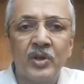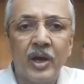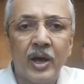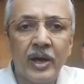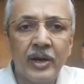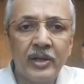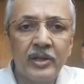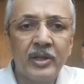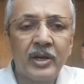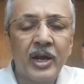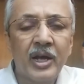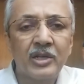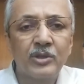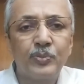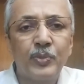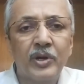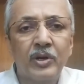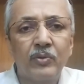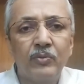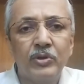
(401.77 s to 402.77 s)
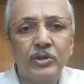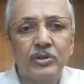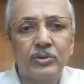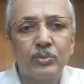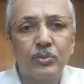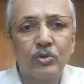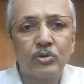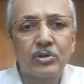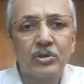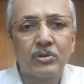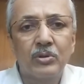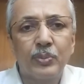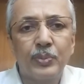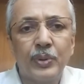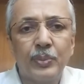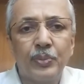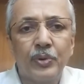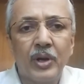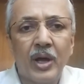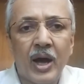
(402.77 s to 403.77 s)
Another aspect which most of the
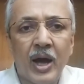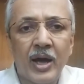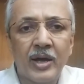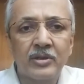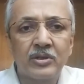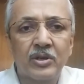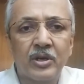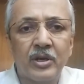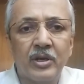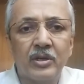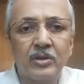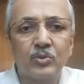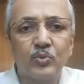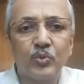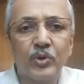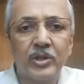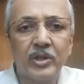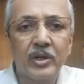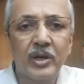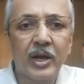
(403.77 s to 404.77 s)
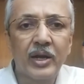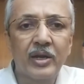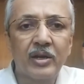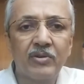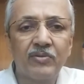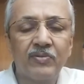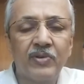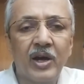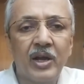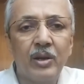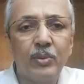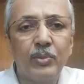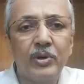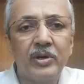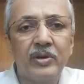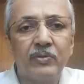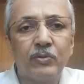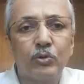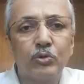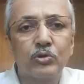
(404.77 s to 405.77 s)
people ask is whether I can file my
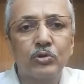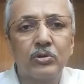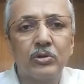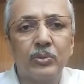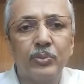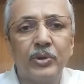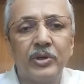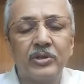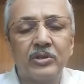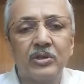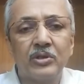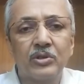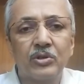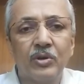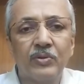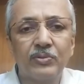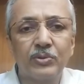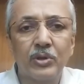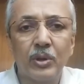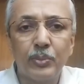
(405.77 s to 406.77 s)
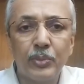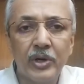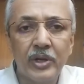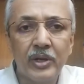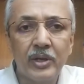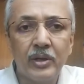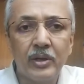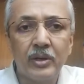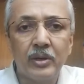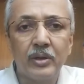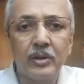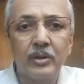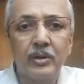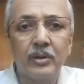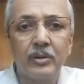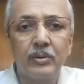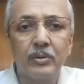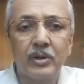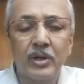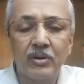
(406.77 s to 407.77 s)
divorce on the basis of,
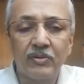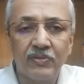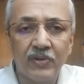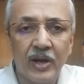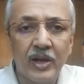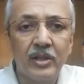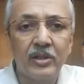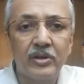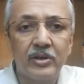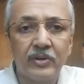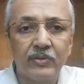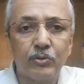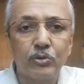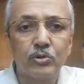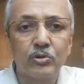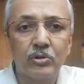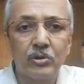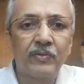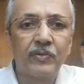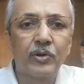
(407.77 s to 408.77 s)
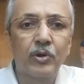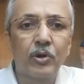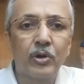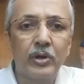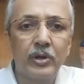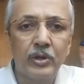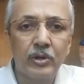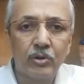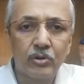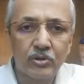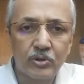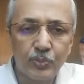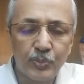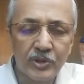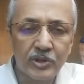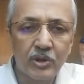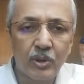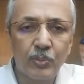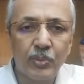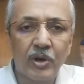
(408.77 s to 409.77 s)
somebody can file the divorce on attorney or
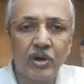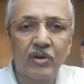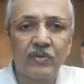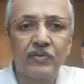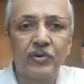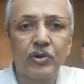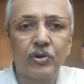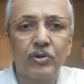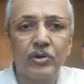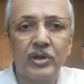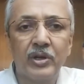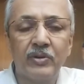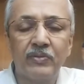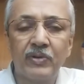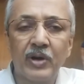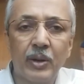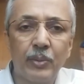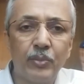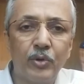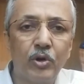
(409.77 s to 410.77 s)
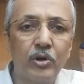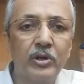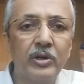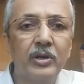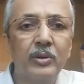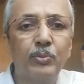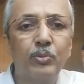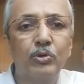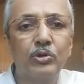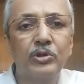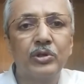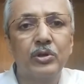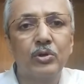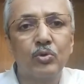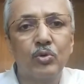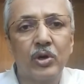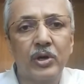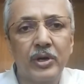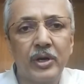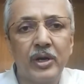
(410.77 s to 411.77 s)
special power of attorney if I am not in a position
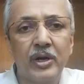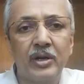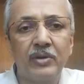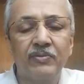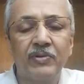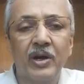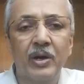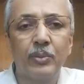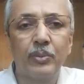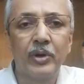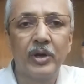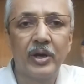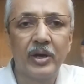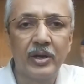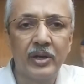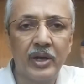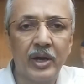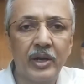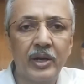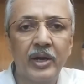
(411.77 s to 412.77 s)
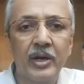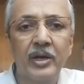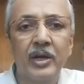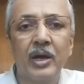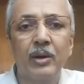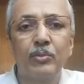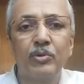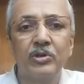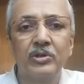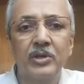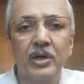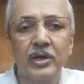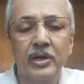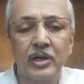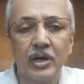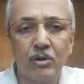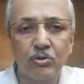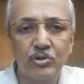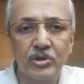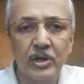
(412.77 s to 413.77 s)
to attend, if I am NRI, I am
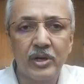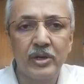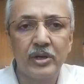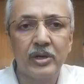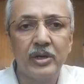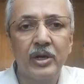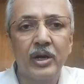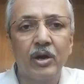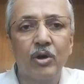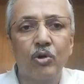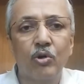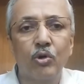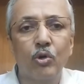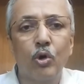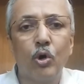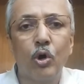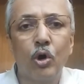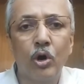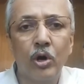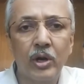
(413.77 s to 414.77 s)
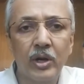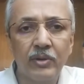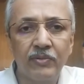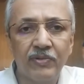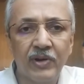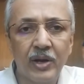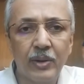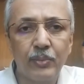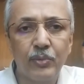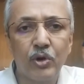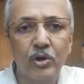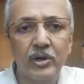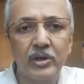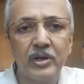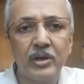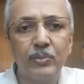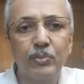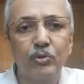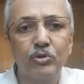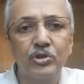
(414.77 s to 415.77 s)
residing outside India, or if I am not
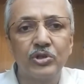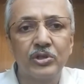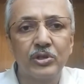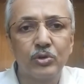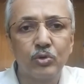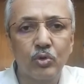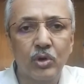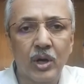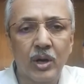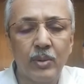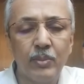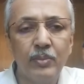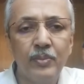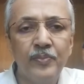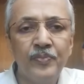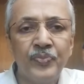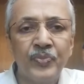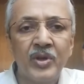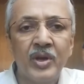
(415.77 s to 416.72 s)
in a position to come,